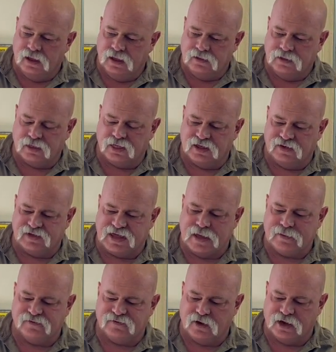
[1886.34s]
The other thing of
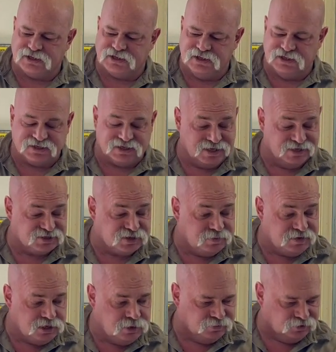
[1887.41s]
camouflaging this against
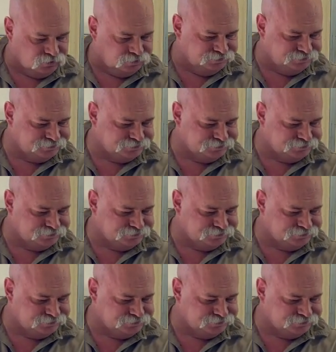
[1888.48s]
people.